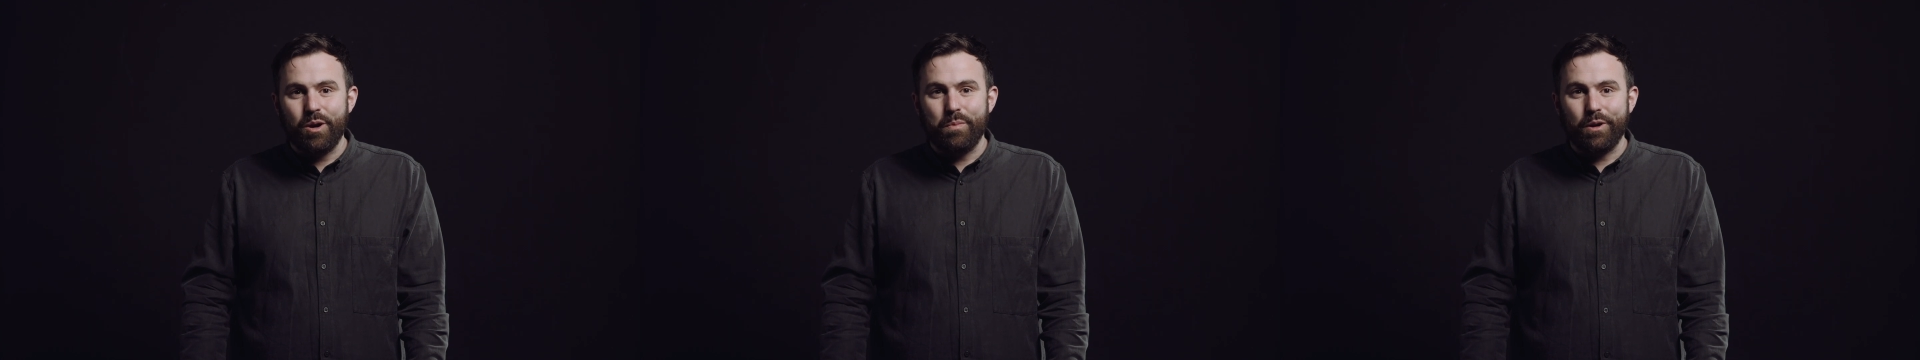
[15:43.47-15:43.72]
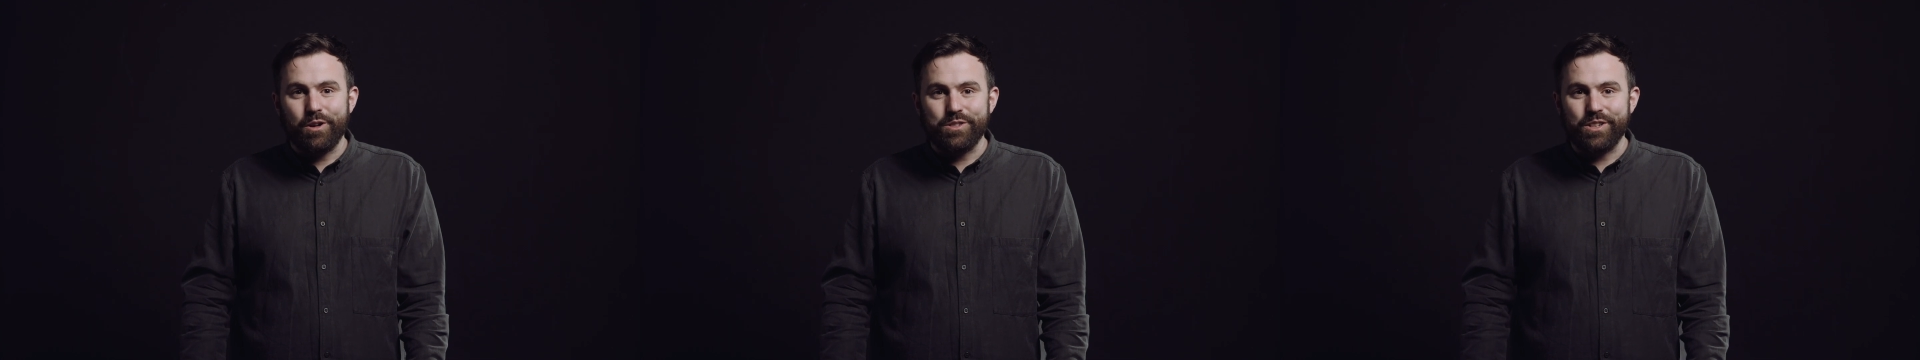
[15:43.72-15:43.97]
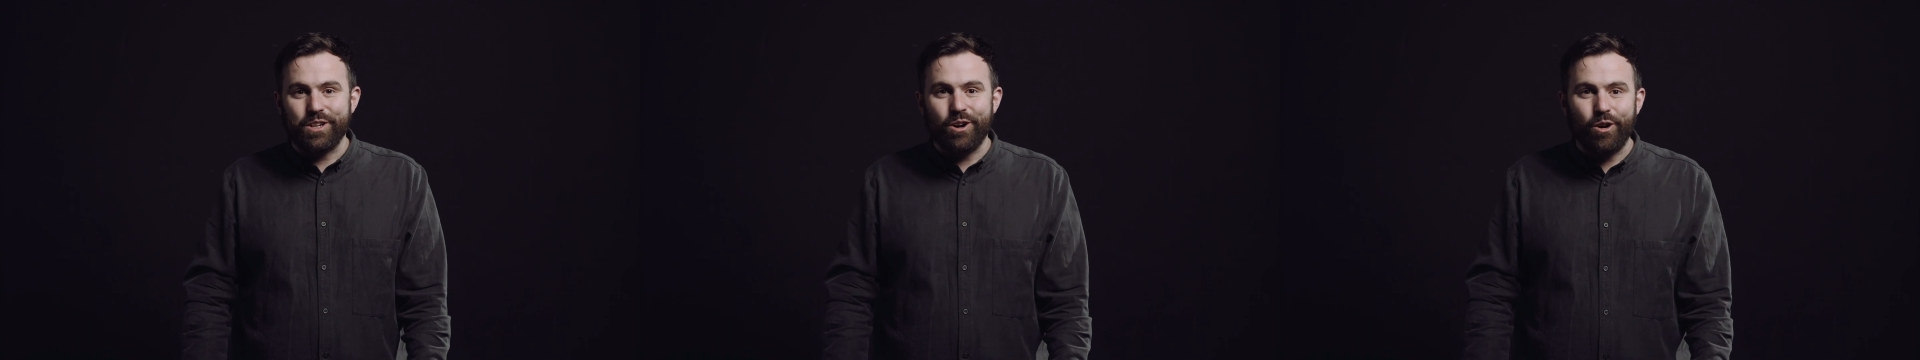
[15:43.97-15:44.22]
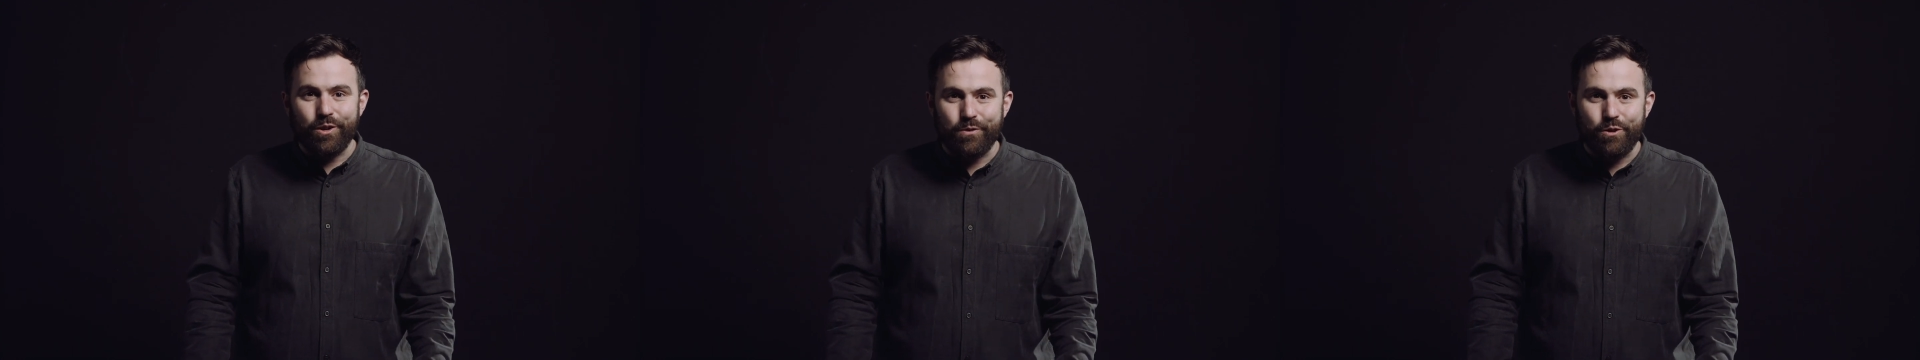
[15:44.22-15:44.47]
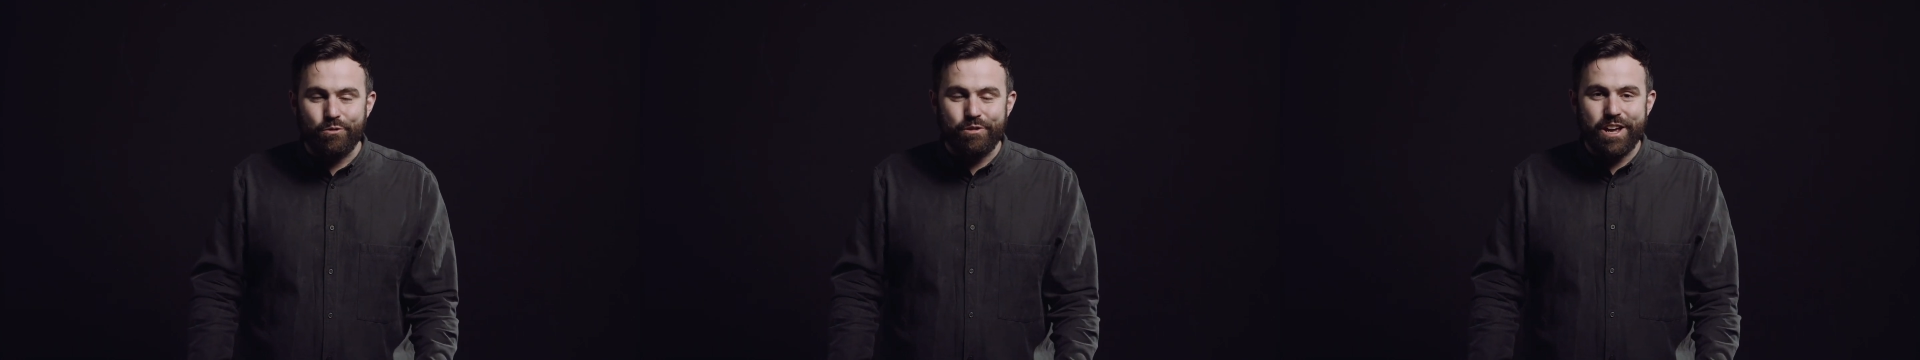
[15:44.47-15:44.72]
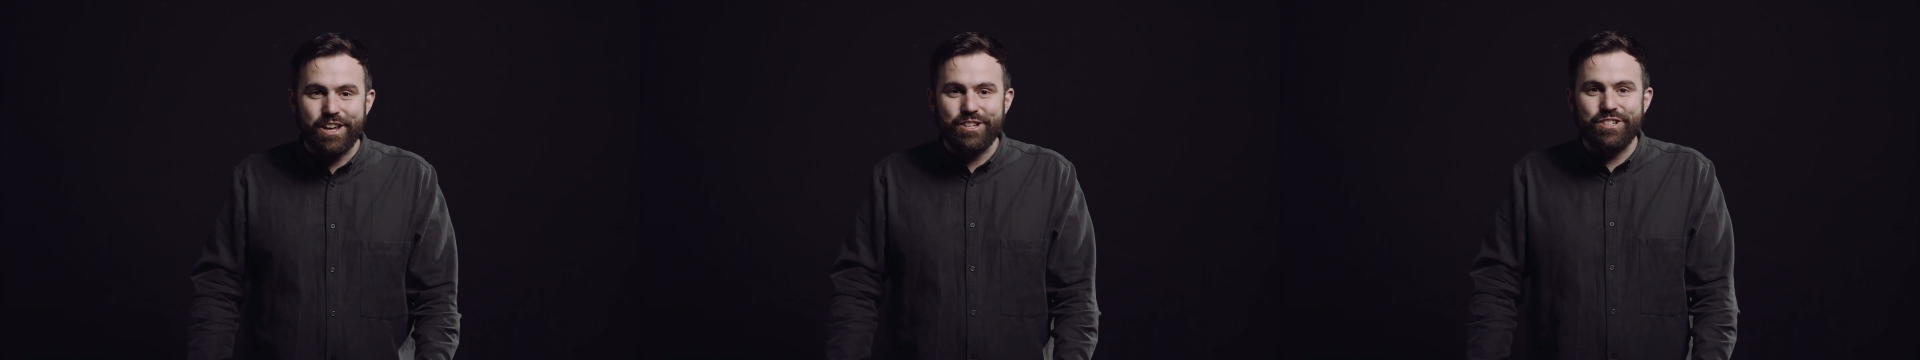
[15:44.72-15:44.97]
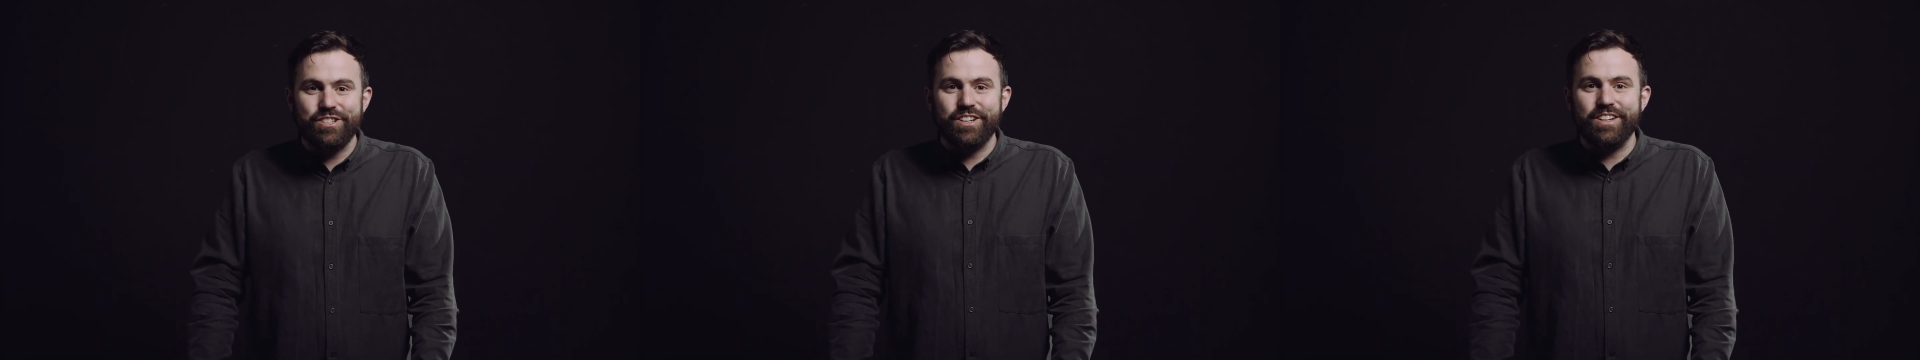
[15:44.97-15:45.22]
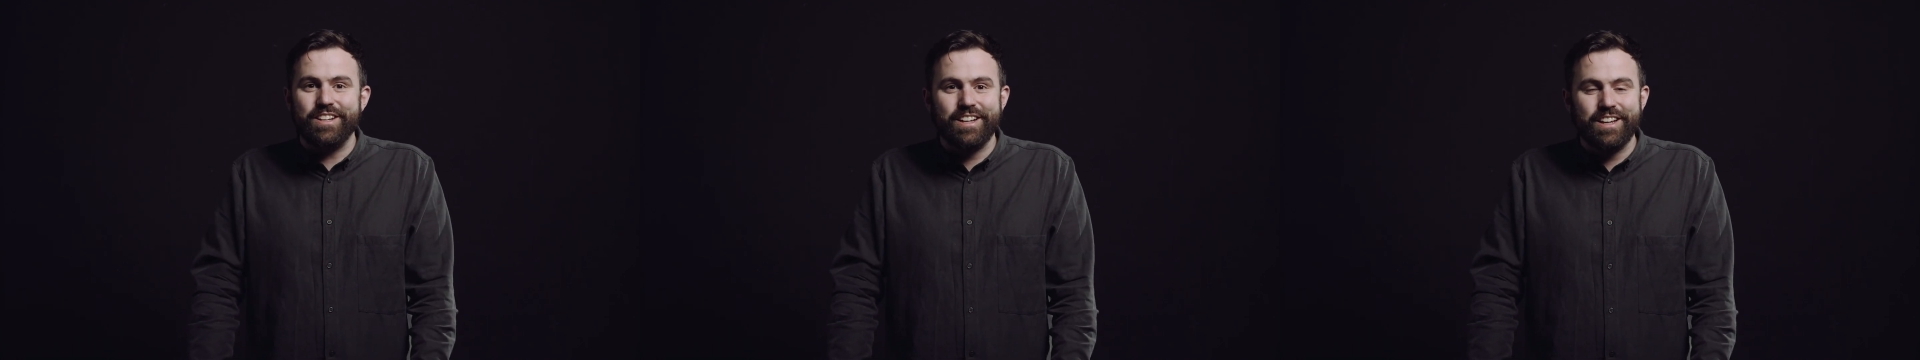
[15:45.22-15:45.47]
because the God of
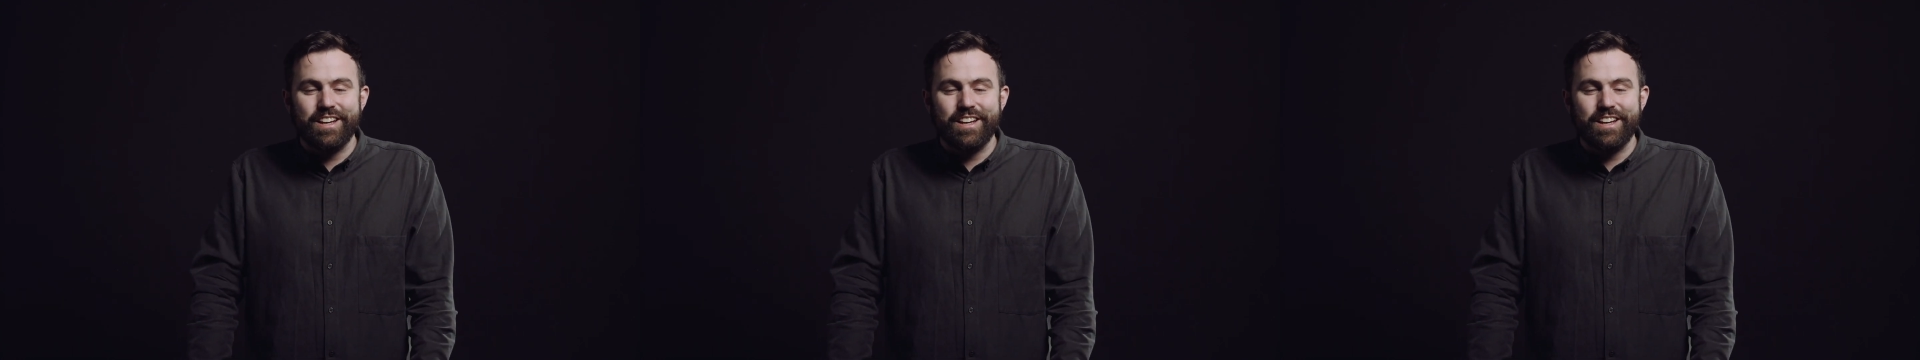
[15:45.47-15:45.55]
creation